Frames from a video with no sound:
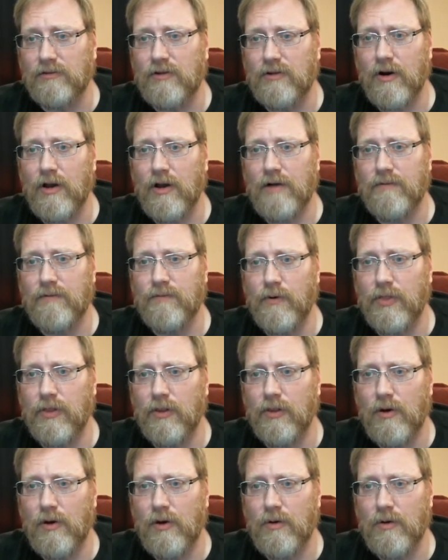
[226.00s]
they start off
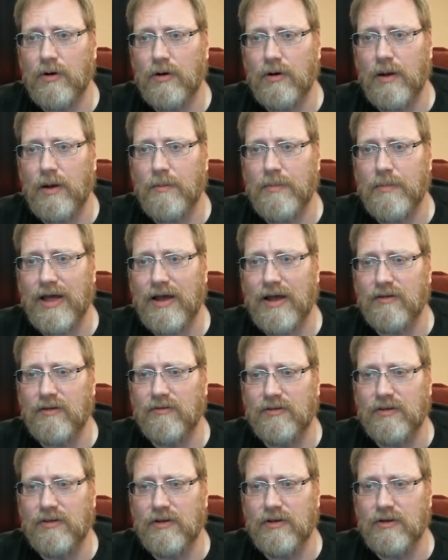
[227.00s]
with lower amount
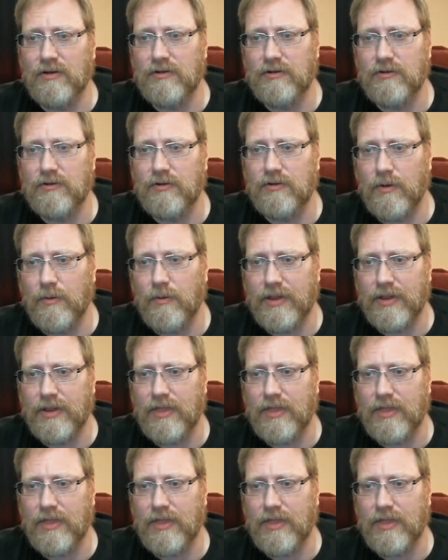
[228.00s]
of skills,